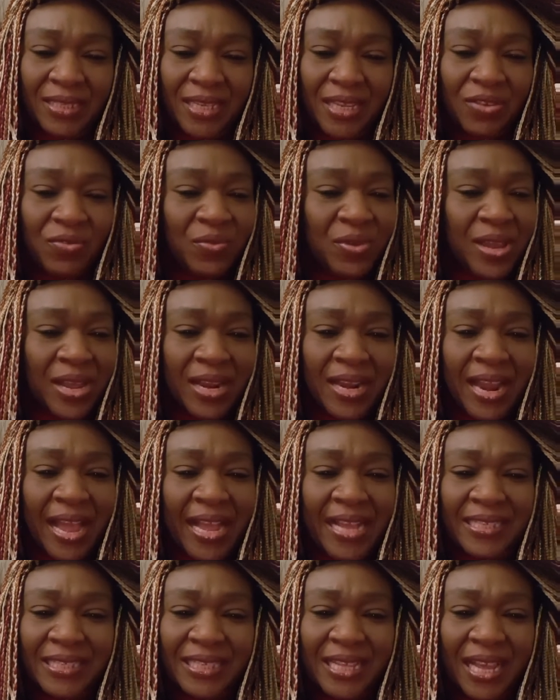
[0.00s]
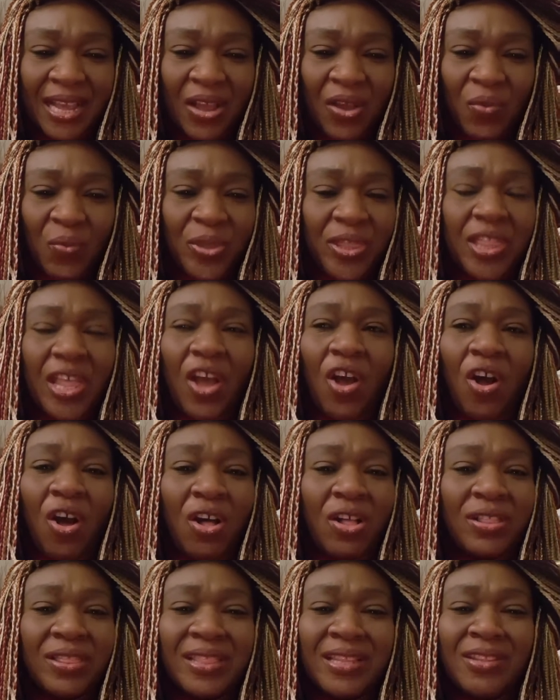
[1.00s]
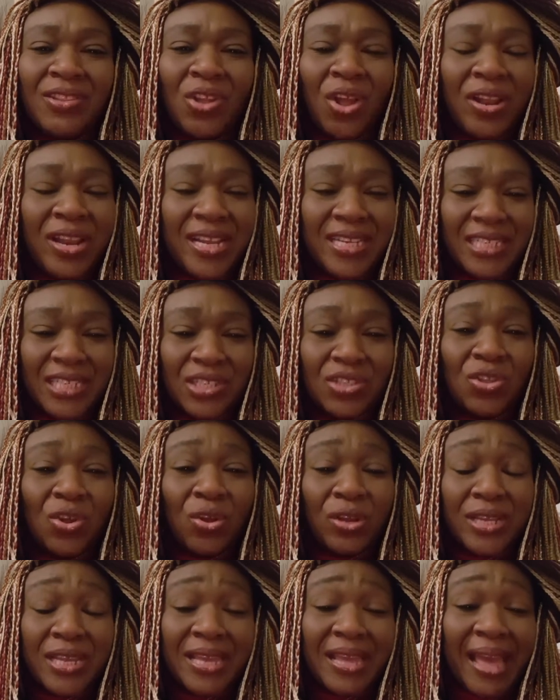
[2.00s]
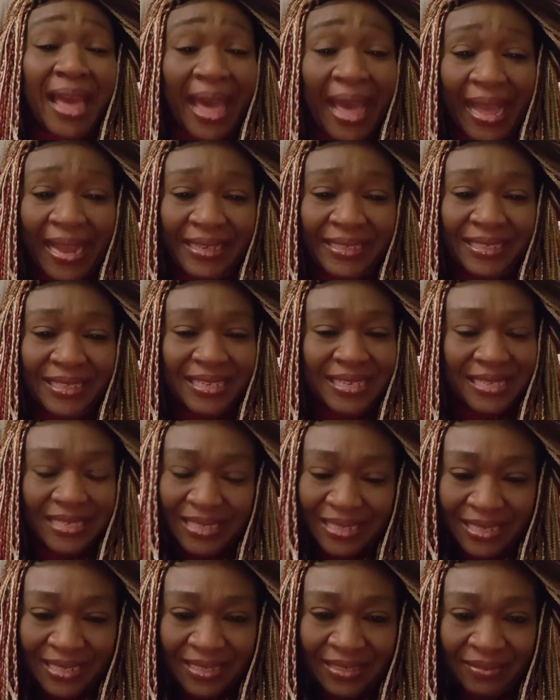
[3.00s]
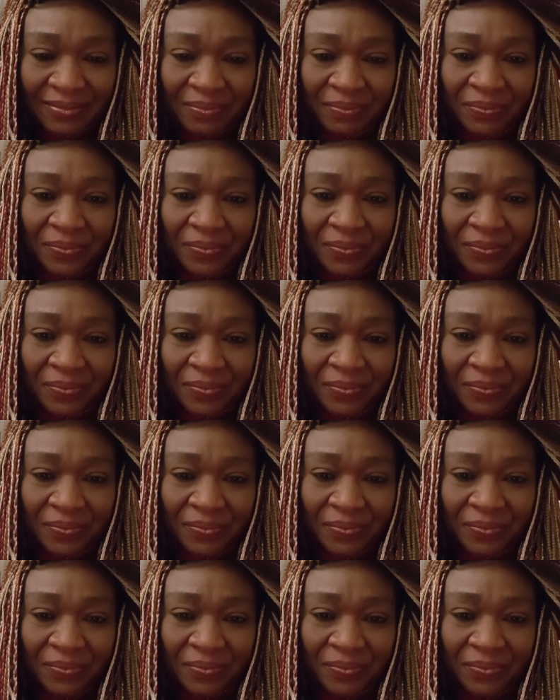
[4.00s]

he realized with all the knowledge he thought he had, he didn't.